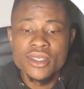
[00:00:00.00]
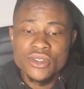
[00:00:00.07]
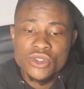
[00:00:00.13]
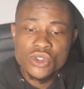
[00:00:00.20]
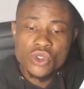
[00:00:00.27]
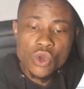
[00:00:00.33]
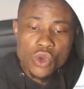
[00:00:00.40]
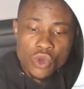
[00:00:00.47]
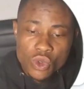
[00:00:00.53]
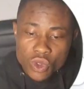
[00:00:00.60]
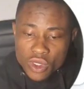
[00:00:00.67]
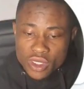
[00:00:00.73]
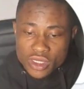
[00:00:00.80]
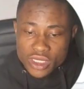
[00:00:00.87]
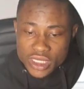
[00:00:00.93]
So
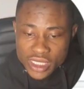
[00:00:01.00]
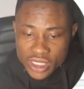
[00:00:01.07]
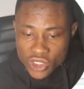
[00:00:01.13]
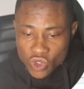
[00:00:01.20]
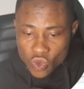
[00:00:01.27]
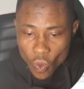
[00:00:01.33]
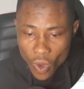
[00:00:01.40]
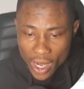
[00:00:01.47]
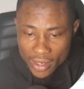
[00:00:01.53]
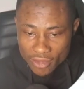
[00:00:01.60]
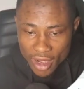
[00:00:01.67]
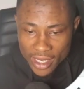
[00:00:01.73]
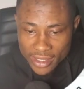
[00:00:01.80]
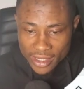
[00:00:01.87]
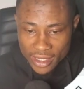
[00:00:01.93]
this one
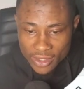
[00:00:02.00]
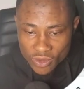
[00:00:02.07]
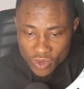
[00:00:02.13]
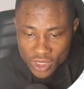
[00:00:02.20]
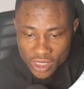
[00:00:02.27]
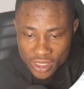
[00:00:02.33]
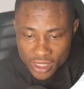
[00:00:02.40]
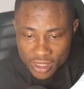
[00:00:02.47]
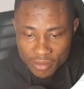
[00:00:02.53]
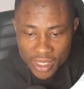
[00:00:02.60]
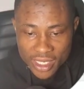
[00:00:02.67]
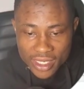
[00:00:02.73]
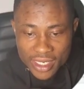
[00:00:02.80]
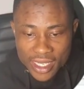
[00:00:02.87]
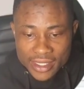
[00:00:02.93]
right here, which is the
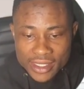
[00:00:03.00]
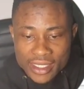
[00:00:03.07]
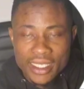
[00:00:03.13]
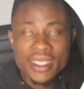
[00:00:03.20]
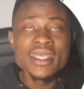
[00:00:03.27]
mainnet,